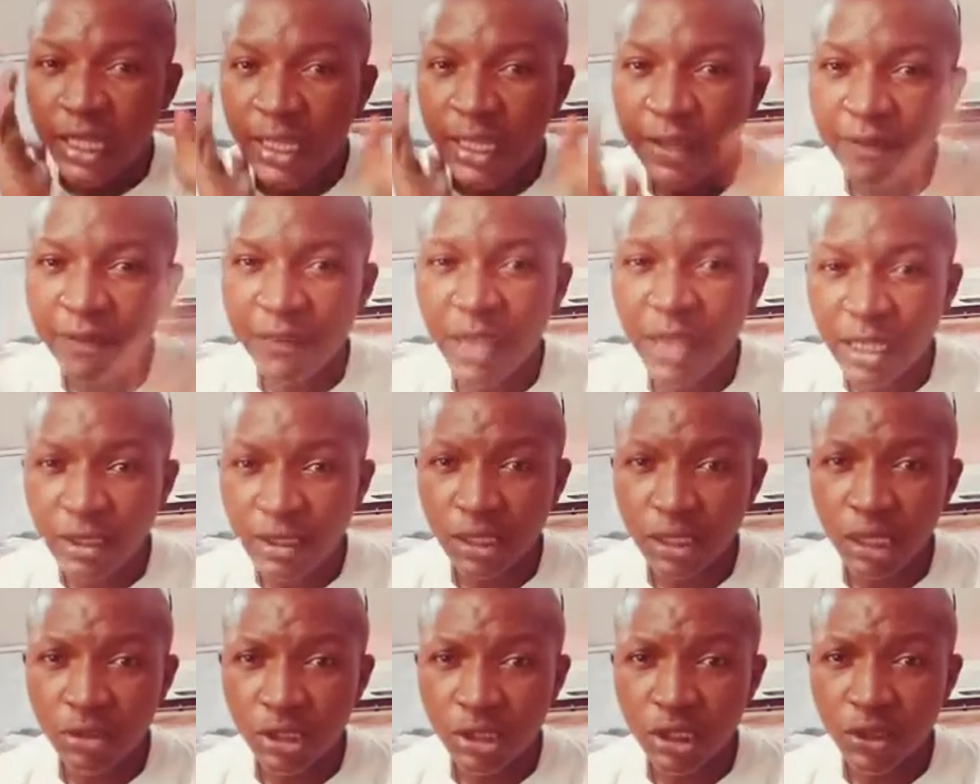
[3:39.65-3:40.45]
If that
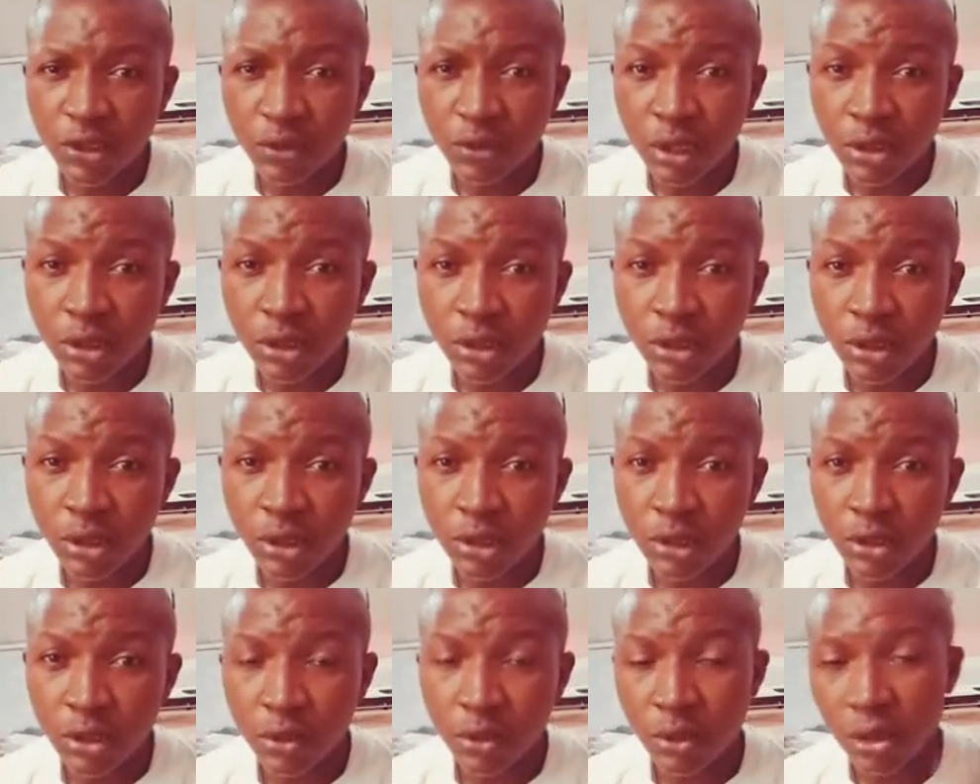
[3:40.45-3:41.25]
sounds interesting
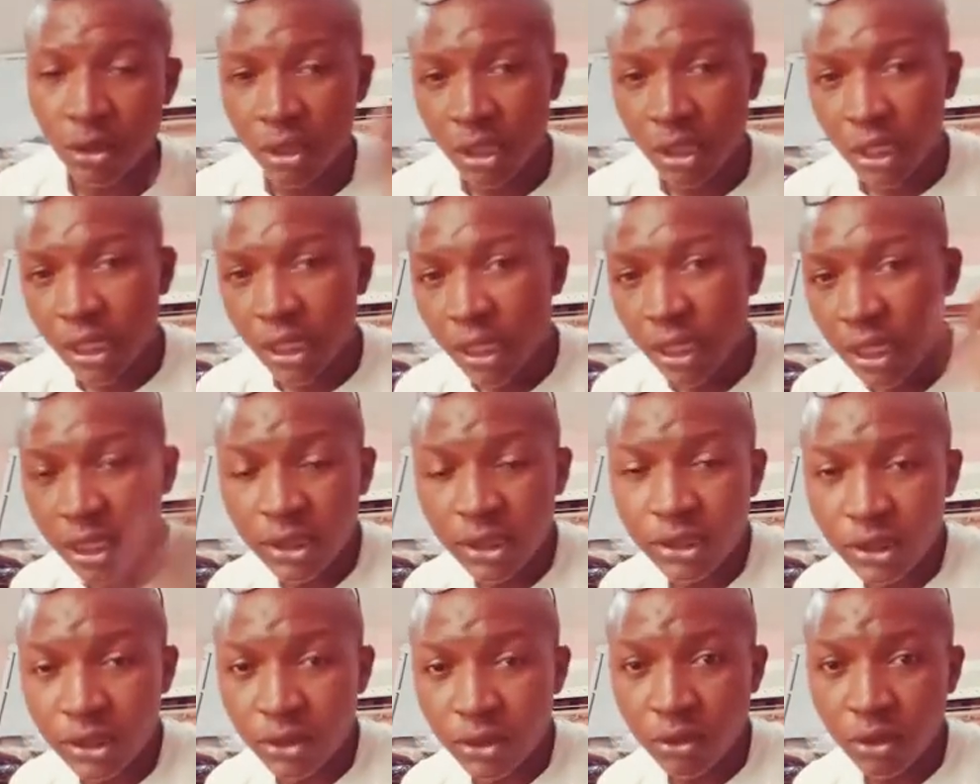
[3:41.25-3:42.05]
to you,
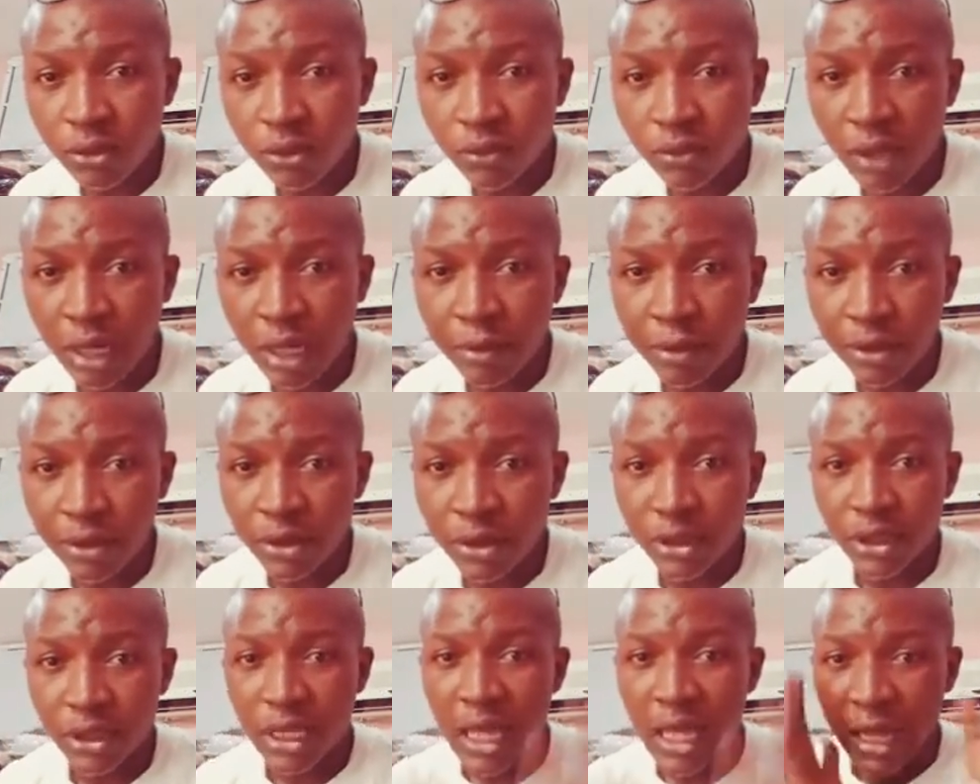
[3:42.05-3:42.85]
hit the subscribe
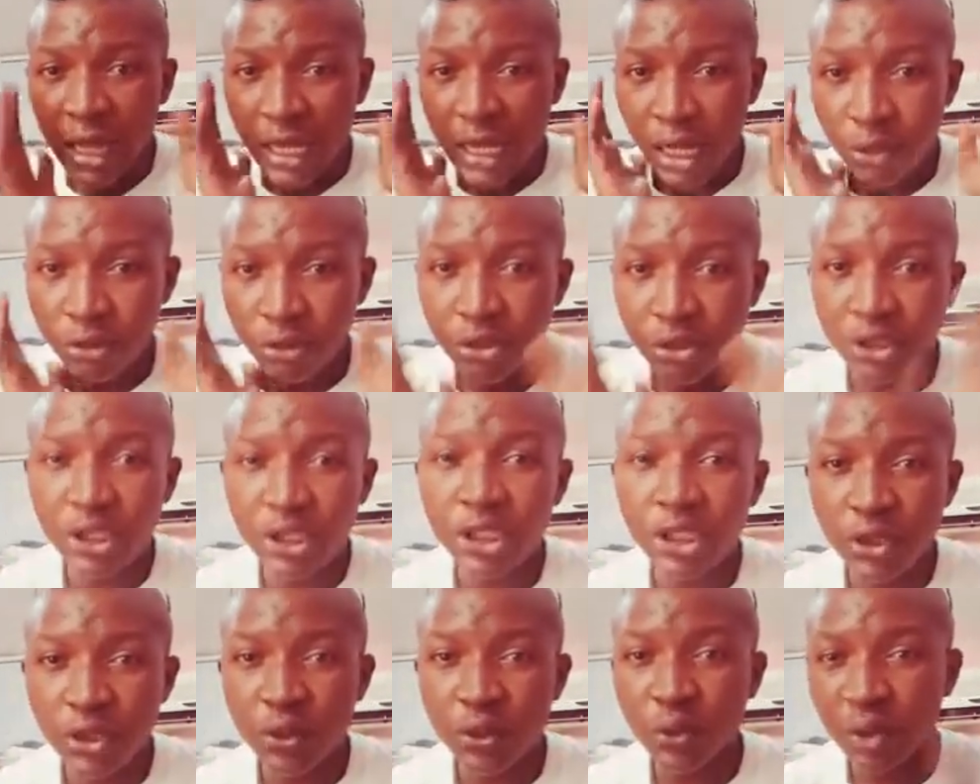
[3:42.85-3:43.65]
button and I'll
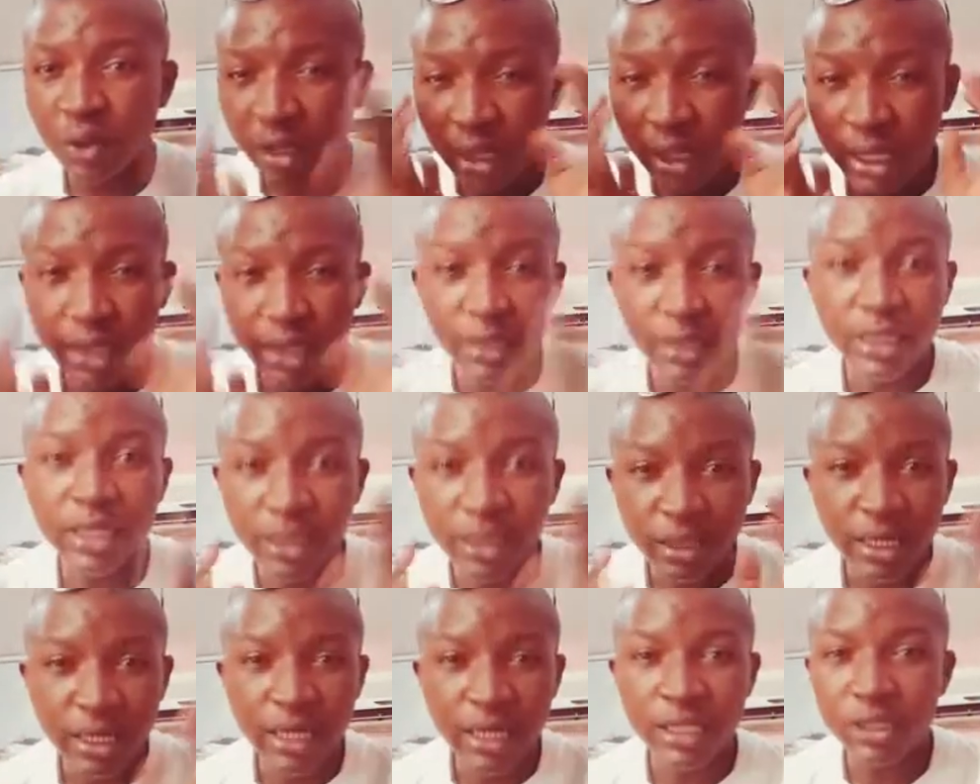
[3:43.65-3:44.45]
see you in the
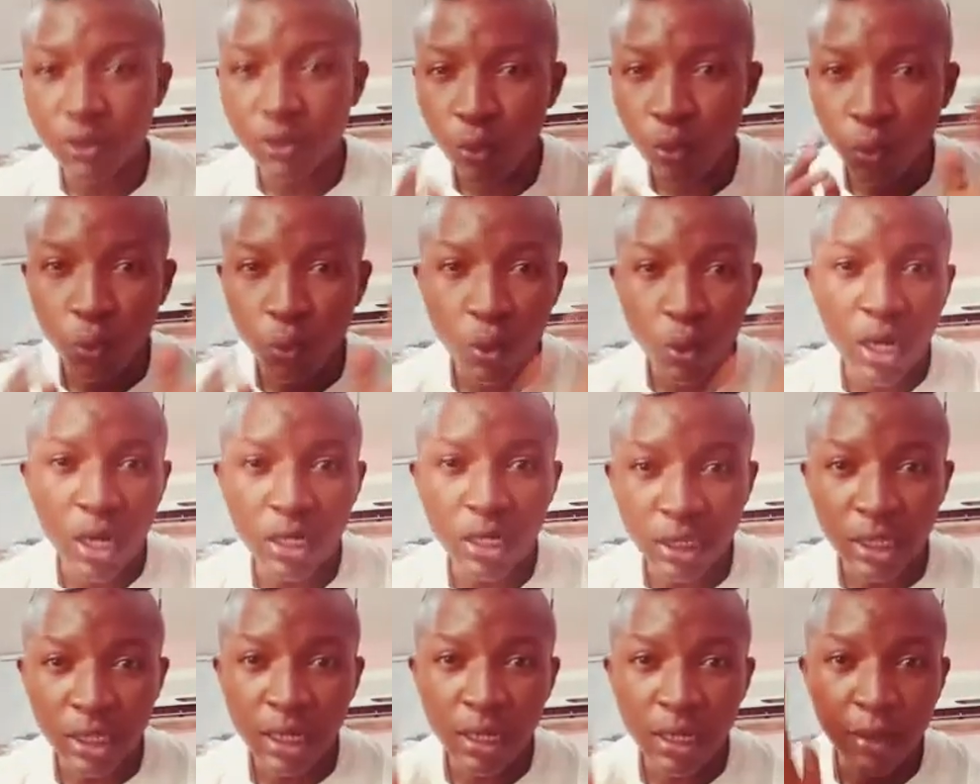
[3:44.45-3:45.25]
next
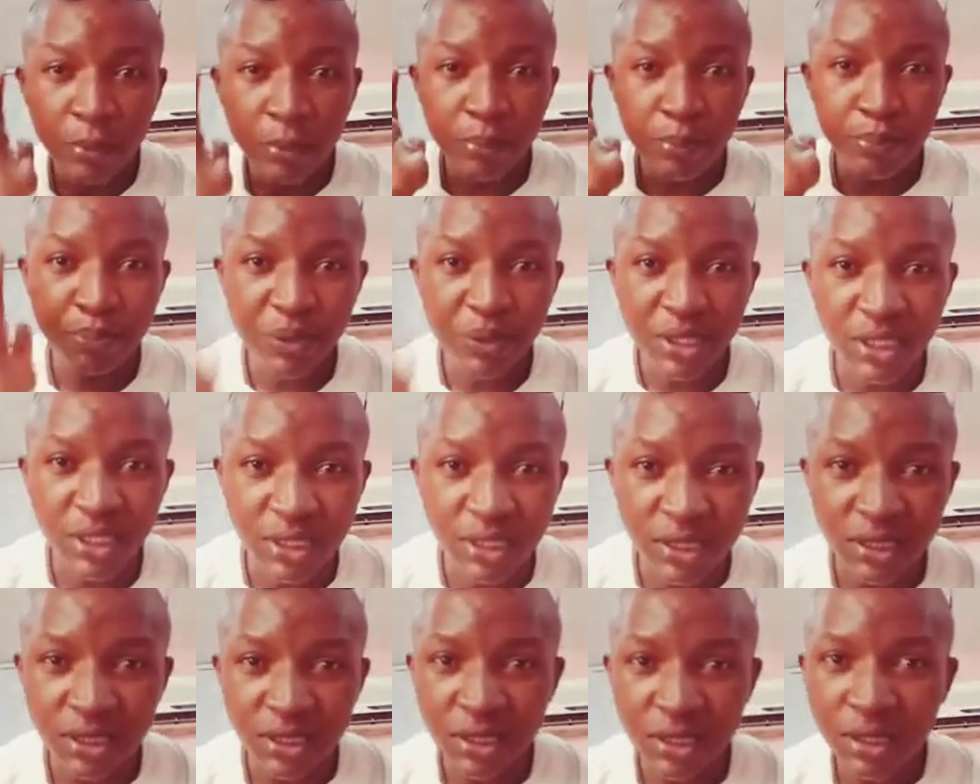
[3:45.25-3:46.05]
one. Peace.